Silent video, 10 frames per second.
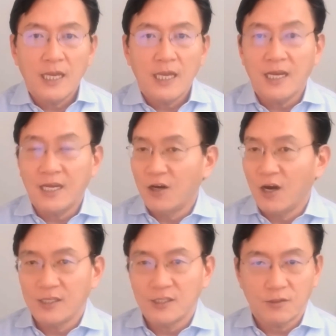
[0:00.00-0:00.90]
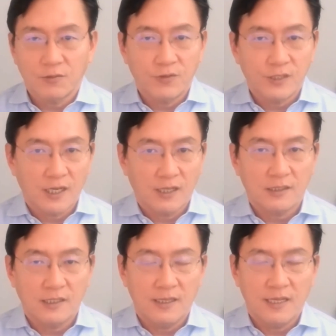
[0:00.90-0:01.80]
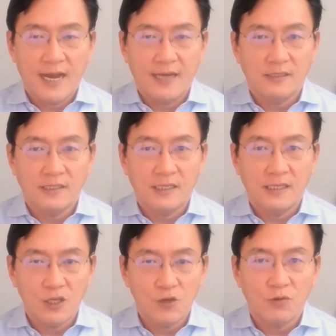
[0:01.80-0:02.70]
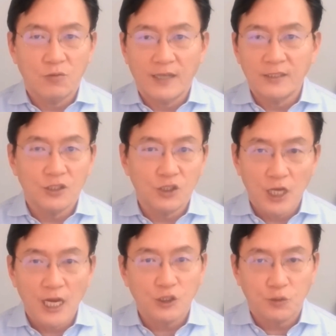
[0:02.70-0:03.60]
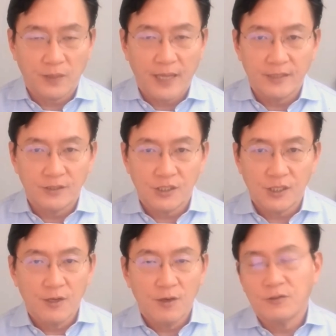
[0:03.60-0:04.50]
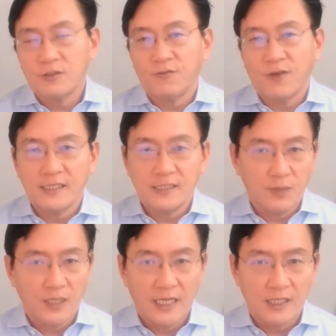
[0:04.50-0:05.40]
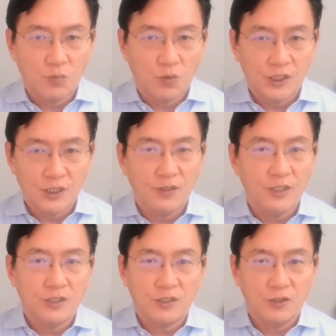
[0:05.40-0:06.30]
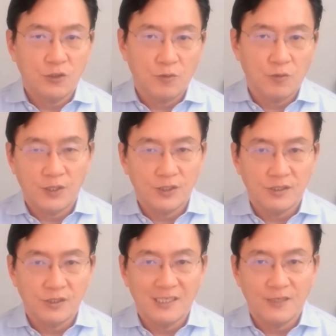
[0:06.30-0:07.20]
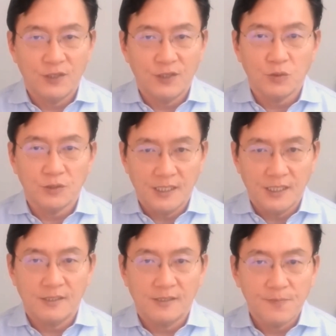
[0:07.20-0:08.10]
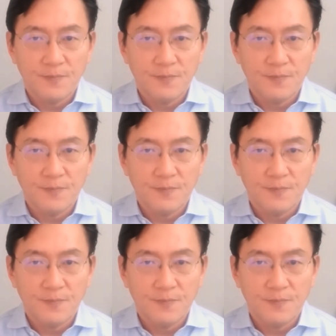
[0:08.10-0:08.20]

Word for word: It can also result in the idea that you would want to change plans to find something that is more suited to, to a person's individual needs.